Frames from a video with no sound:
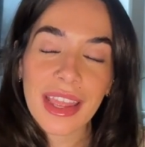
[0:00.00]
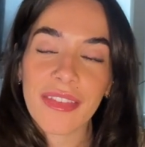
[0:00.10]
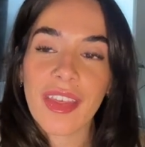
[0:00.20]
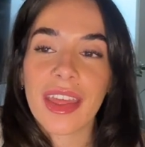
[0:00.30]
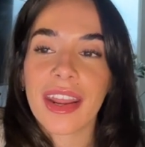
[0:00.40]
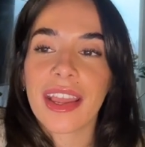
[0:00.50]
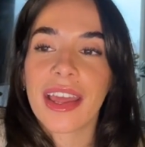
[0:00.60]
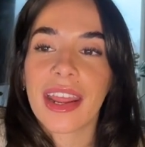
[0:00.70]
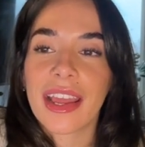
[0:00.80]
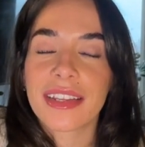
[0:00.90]
and then I
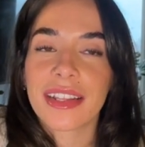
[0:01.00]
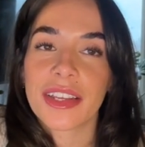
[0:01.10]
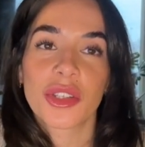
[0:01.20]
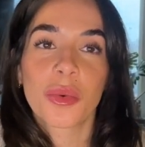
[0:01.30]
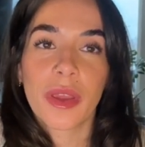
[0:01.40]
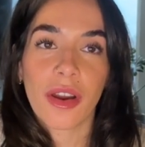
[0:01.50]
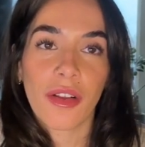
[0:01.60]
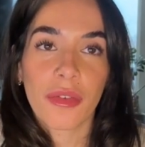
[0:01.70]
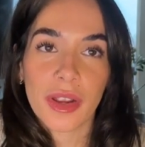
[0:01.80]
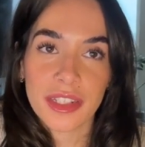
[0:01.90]
kind of had to like tweak
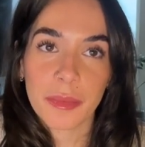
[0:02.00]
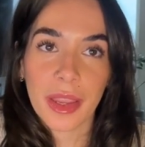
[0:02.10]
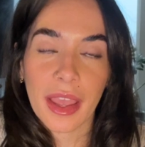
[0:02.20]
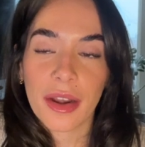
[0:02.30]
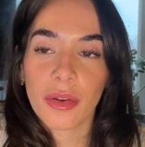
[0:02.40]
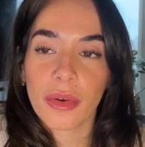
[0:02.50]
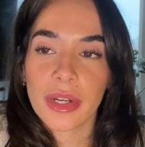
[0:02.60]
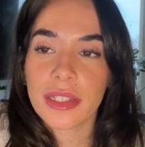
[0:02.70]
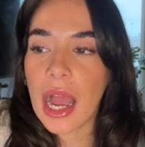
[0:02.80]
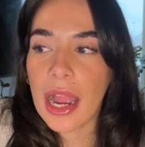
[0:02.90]
all the rest of my categories.